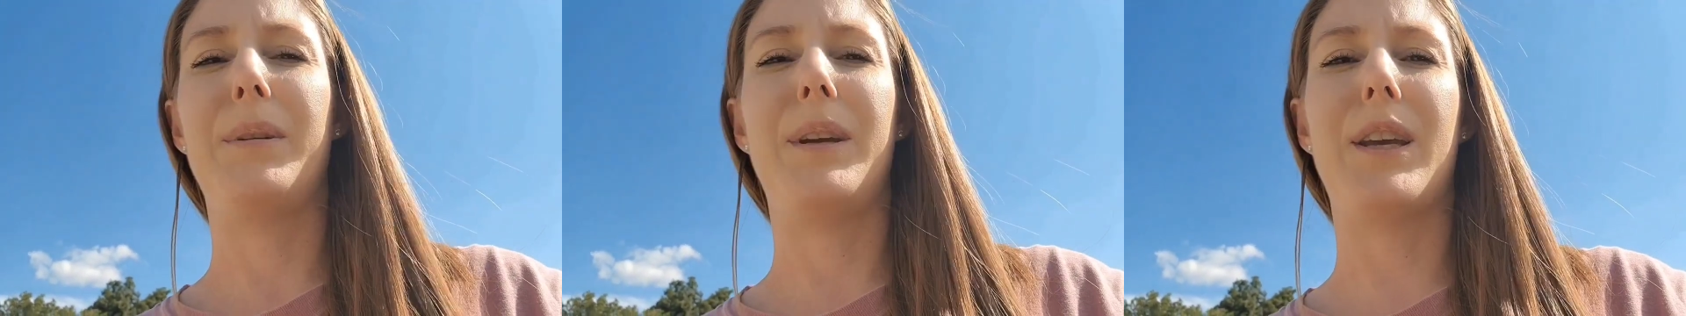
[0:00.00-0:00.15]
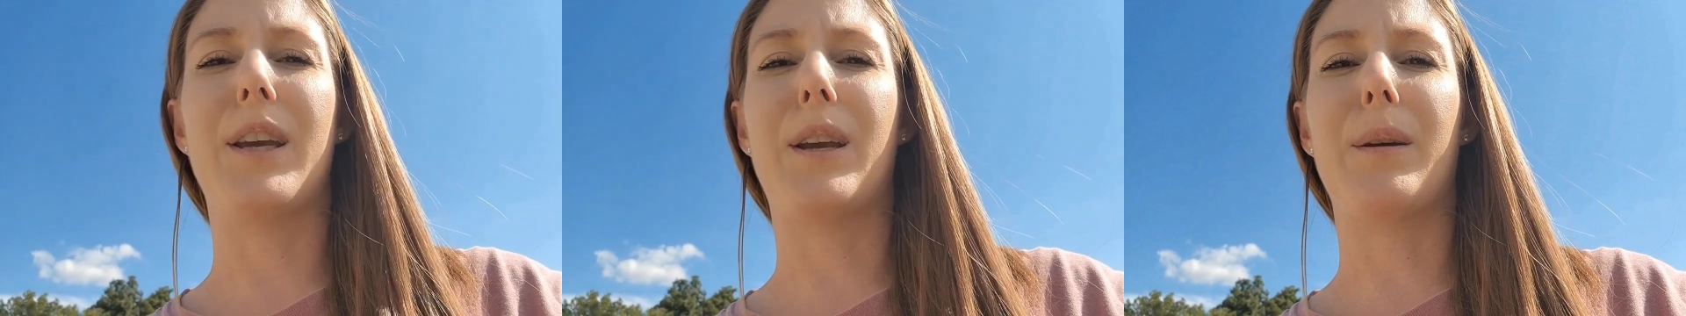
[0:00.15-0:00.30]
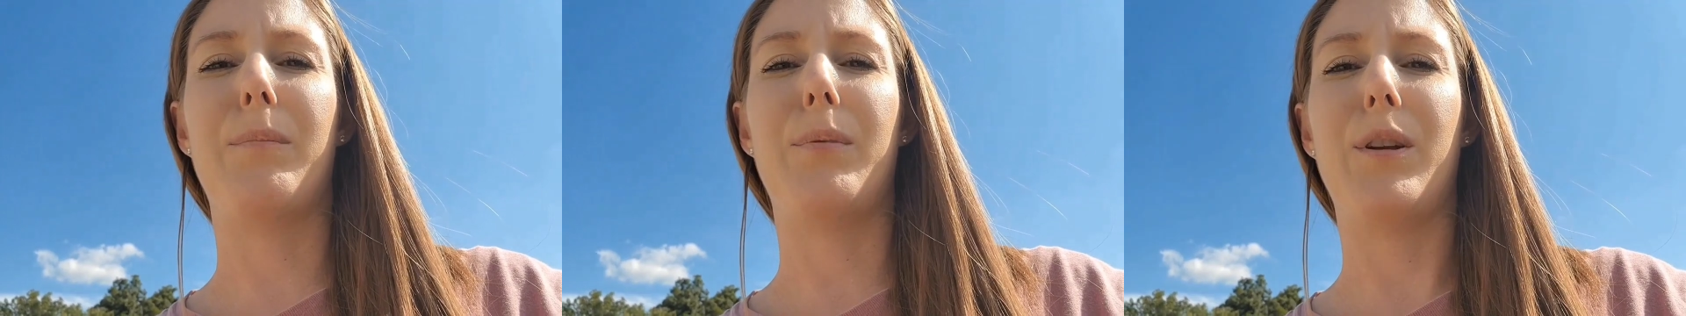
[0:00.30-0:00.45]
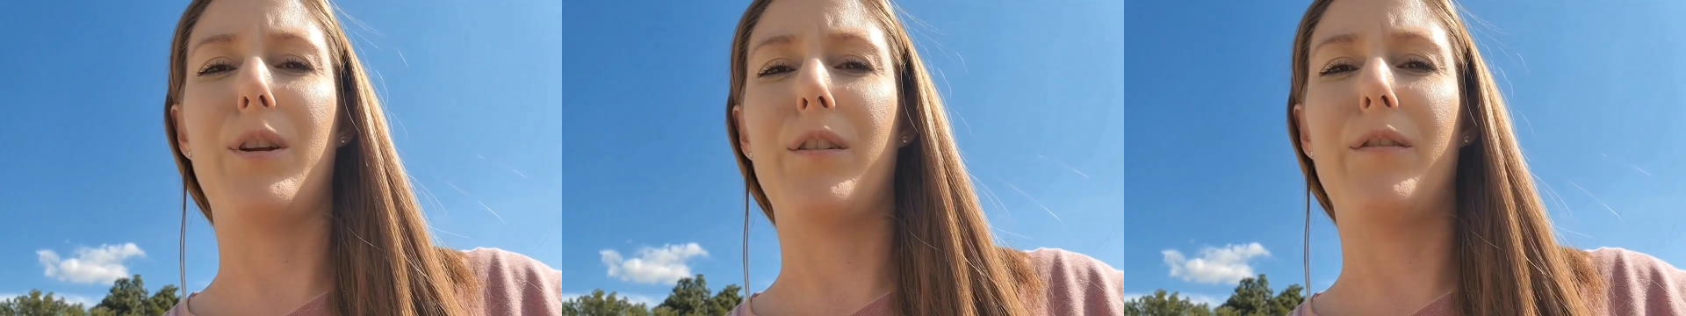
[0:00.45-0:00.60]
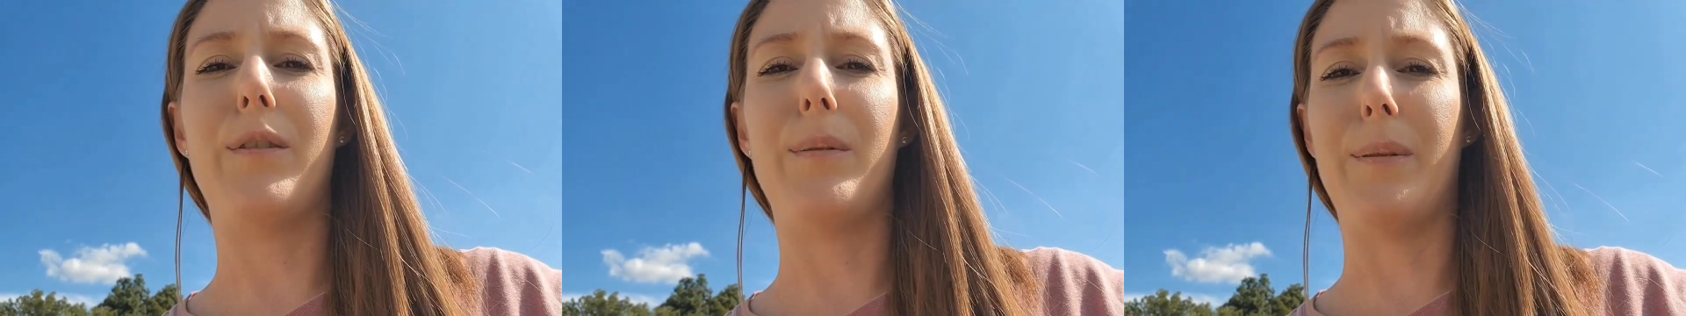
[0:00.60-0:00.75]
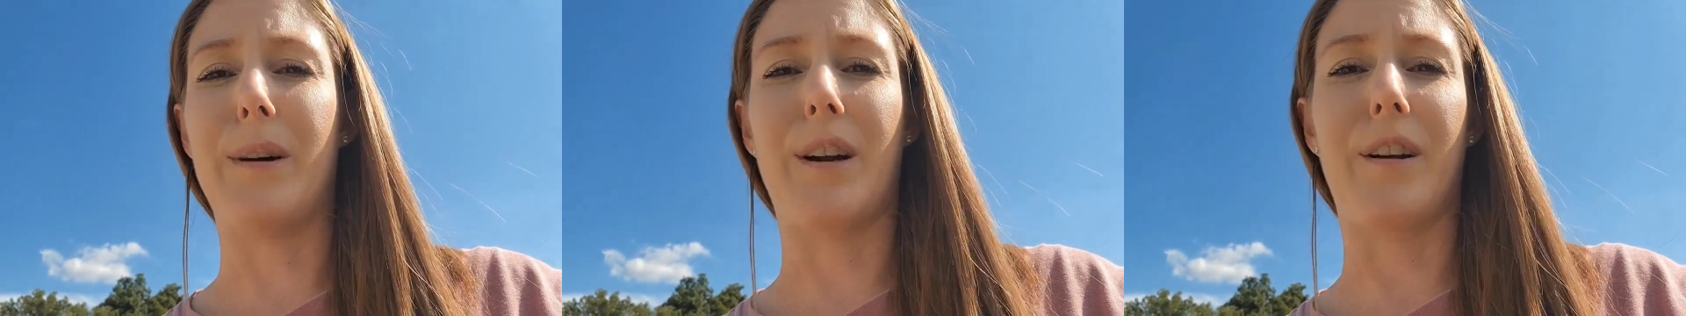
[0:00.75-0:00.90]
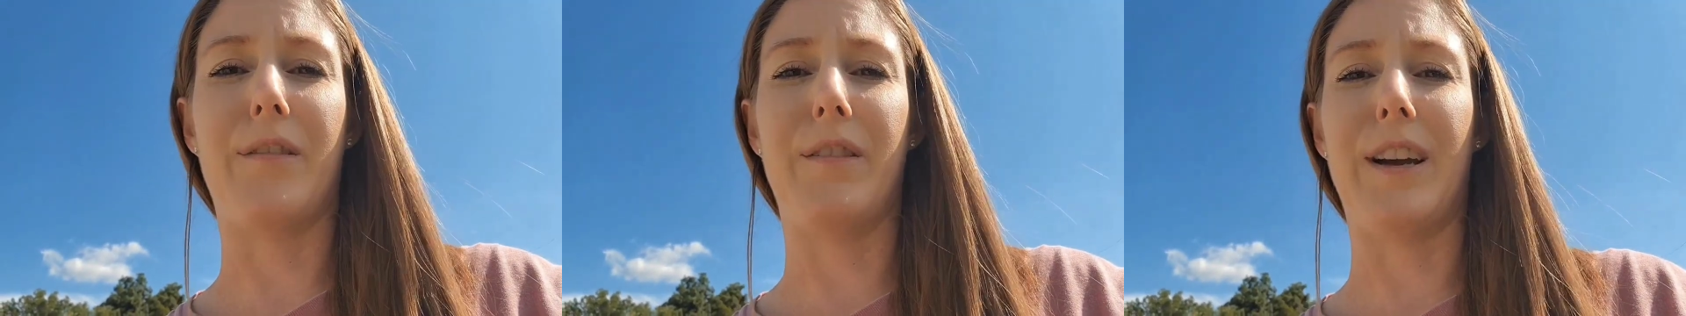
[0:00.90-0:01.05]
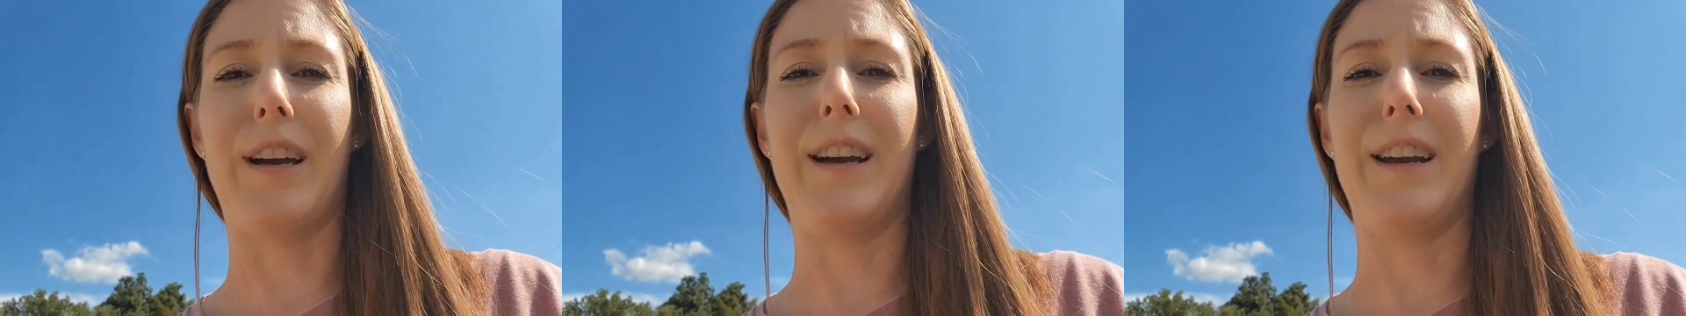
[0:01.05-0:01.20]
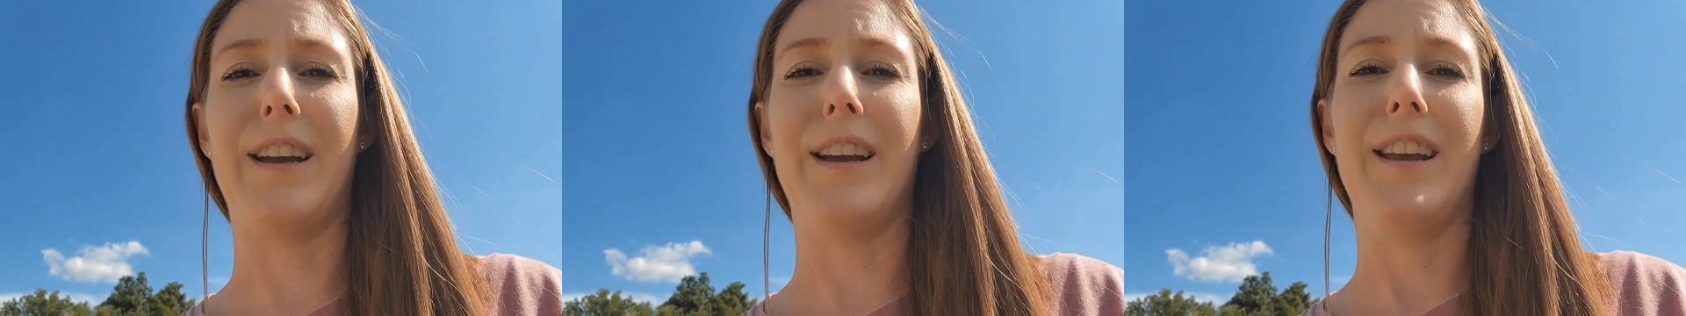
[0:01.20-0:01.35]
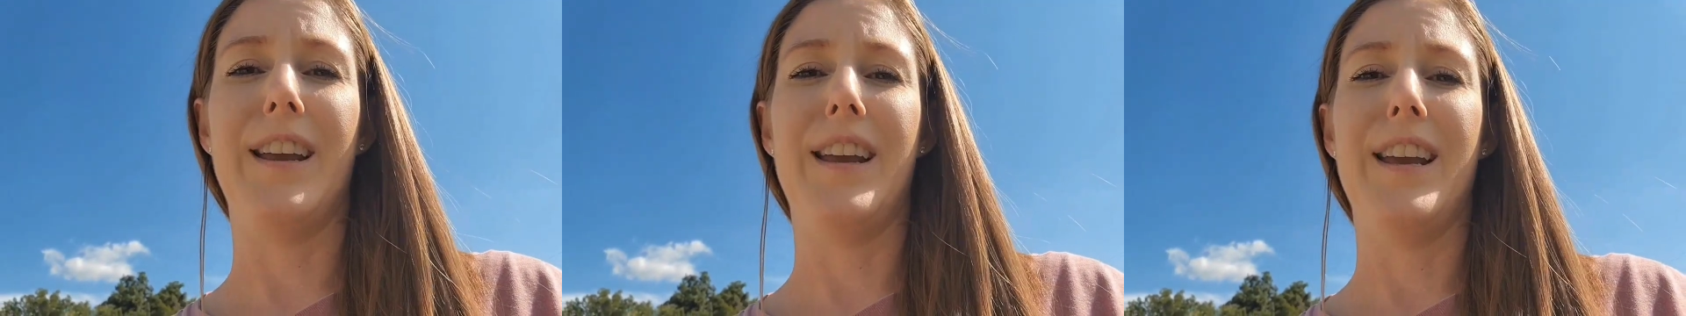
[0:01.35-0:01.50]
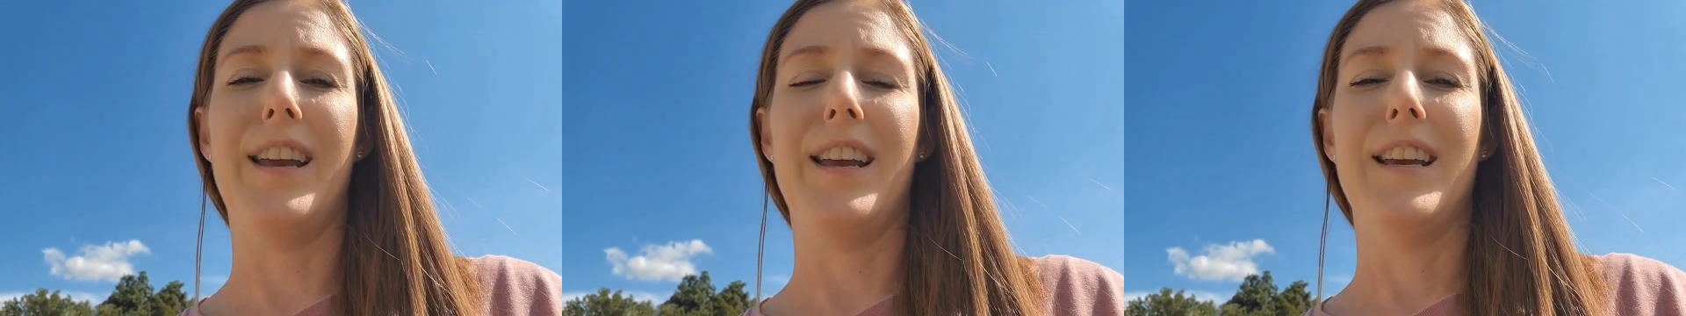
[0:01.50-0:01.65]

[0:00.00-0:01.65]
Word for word: be like a beautiful butterfly